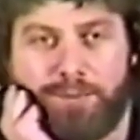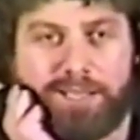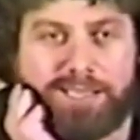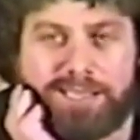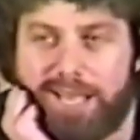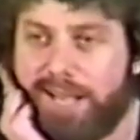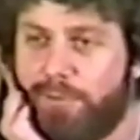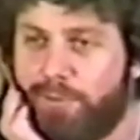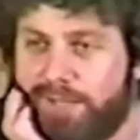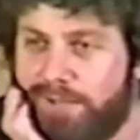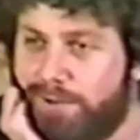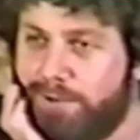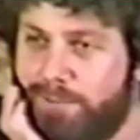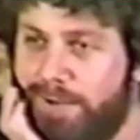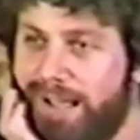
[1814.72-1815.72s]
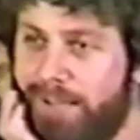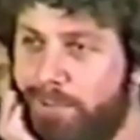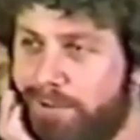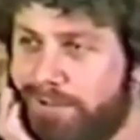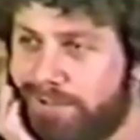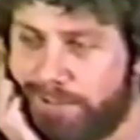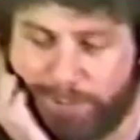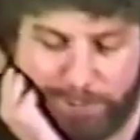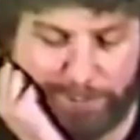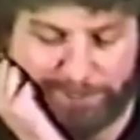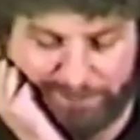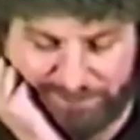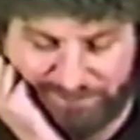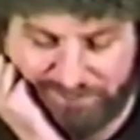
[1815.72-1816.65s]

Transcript: and we decided we'd go to Bible school.